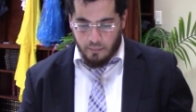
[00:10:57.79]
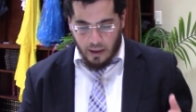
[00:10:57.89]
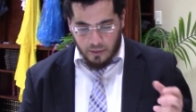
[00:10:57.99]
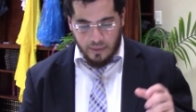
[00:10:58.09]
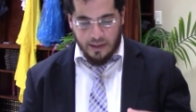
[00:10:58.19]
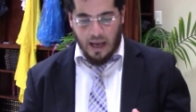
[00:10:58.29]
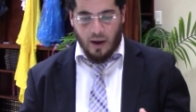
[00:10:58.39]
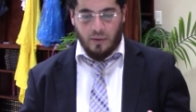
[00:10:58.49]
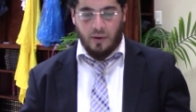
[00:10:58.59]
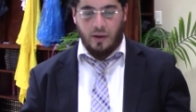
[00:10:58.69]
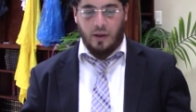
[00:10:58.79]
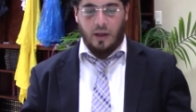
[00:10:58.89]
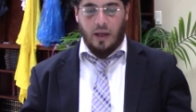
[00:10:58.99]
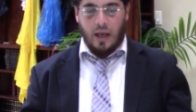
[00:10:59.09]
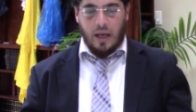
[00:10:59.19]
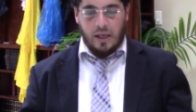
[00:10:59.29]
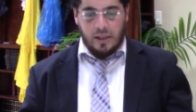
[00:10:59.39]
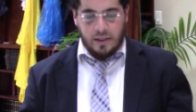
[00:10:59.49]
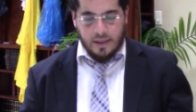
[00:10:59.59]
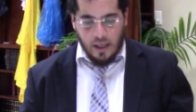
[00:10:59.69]
Don't bend me down.
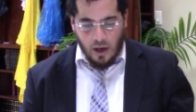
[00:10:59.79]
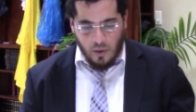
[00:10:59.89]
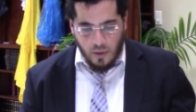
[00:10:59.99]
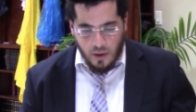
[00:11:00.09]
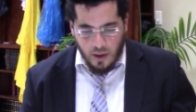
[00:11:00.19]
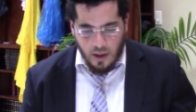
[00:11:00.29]
So.